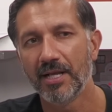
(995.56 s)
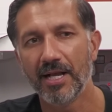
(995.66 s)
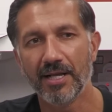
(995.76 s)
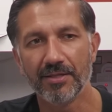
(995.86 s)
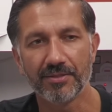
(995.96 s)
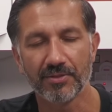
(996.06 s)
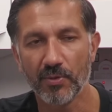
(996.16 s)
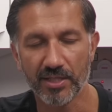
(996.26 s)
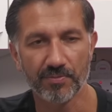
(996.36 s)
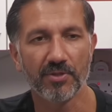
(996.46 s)
as
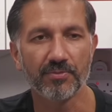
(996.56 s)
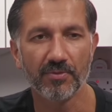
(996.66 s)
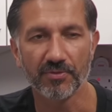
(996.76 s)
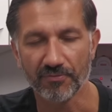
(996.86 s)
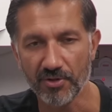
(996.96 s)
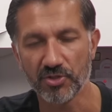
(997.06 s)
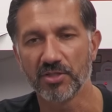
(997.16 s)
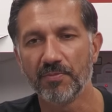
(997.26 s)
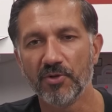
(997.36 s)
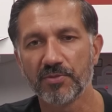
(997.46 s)
quick as possible, as
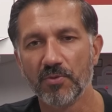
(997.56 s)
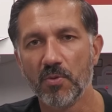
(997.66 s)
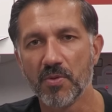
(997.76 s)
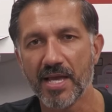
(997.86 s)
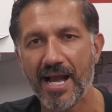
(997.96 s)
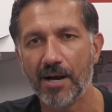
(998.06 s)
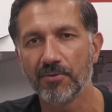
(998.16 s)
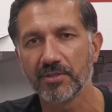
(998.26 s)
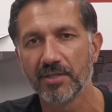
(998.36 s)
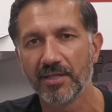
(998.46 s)
ferocious as possible,
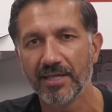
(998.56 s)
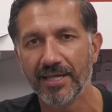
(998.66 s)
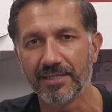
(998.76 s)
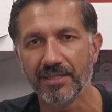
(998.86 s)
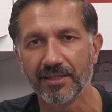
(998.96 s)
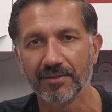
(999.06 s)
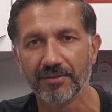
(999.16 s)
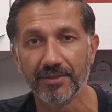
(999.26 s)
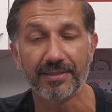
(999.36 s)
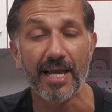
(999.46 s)
without hitting
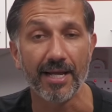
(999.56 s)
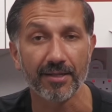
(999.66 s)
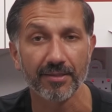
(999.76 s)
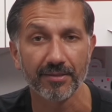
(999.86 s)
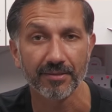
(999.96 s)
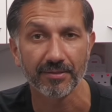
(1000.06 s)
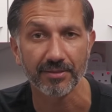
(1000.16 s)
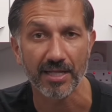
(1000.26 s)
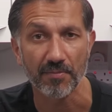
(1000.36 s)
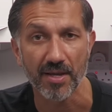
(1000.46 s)
the deck,
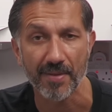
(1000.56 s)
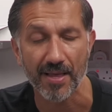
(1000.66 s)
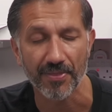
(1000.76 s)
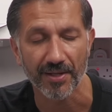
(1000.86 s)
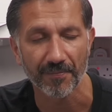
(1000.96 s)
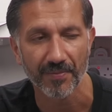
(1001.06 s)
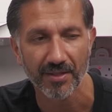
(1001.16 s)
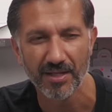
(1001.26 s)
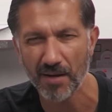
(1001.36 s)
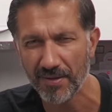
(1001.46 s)
because that would be a bad thing.
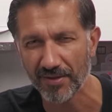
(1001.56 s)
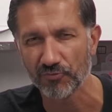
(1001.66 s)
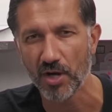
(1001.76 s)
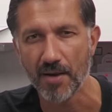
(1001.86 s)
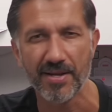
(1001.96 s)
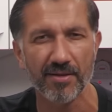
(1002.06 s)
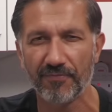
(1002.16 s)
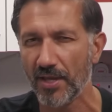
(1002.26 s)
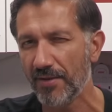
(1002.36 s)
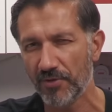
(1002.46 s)
I believe that's right. I mean,
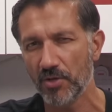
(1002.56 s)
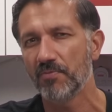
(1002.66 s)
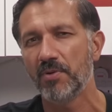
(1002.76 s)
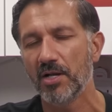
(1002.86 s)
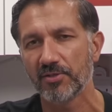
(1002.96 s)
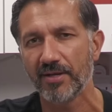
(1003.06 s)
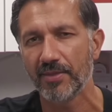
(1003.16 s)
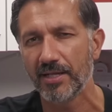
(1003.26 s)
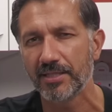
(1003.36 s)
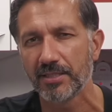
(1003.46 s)
if any of you pilots are out
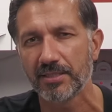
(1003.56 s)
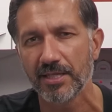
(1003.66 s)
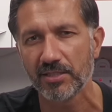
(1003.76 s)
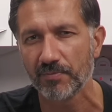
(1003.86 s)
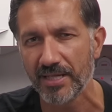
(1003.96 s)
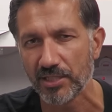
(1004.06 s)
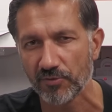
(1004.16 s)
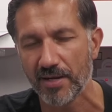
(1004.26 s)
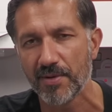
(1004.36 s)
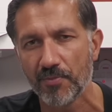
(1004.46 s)
there listening to this, please
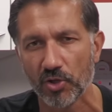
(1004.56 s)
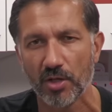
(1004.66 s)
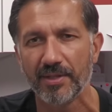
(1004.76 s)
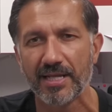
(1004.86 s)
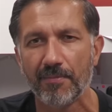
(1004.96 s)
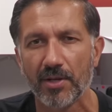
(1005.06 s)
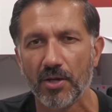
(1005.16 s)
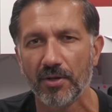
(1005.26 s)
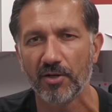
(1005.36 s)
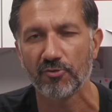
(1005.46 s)
correct me, put a comment down
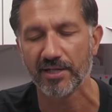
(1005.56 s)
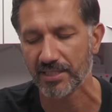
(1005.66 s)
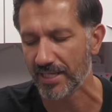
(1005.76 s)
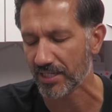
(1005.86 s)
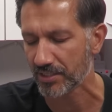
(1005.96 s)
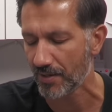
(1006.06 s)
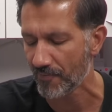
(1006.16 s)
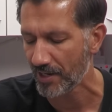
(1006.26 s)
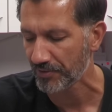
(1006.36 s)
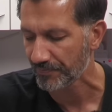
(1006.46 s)
below, and I'll correct it next time
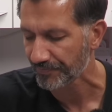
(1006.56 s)
round.